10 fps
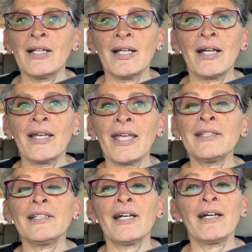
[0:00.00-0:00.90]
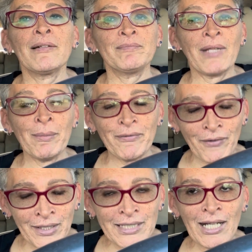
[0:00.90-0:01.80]
And I'm
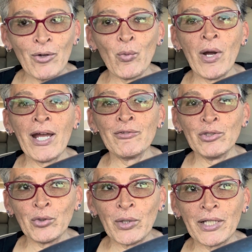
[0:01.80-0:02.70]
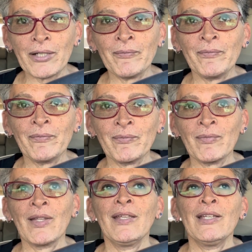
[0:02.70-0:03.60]
finding out why real quick.
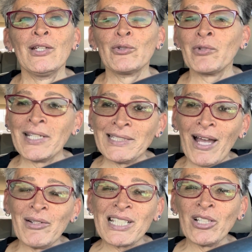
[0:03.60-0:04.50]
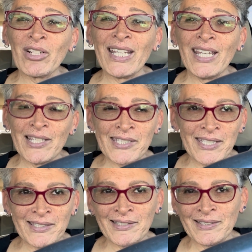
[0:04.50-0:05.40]
Right now, there's a lot of
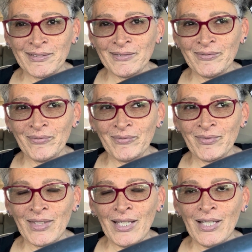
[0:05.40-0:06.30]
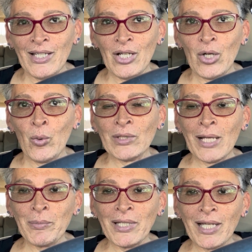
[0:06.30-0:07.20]
hissing. When I
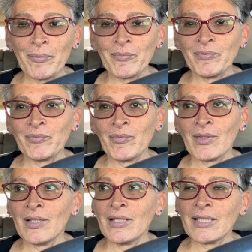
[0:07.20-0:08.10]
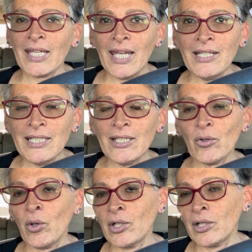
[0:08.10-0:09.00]
pick up Katie
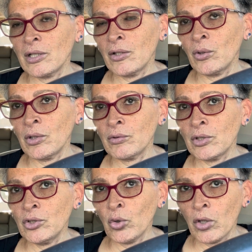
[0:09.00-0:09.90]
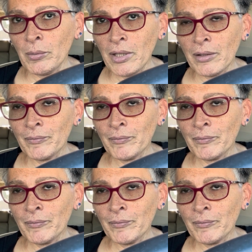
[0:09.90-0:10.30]
or Norma,